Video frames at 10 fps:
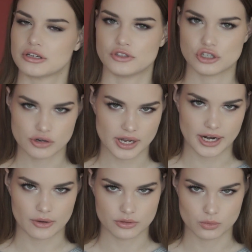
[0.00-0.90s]
I've just tried it
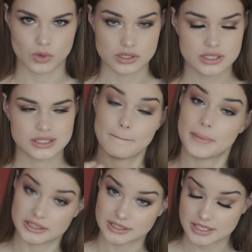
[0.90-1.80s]
out the once,
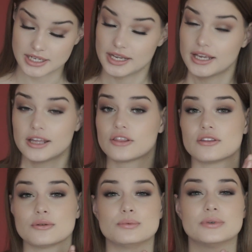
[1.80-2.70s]
but
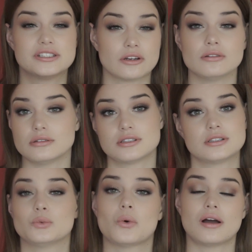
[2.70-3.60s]
the
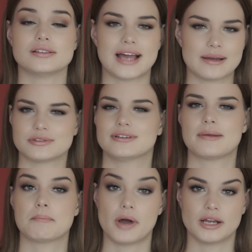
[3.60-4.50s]
result was
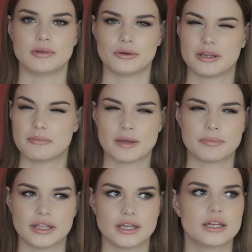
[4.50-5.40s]
absolutely mind-blowing in my
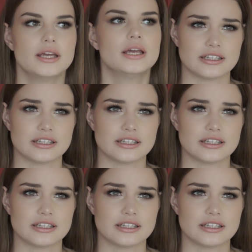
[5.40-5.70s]
opinion.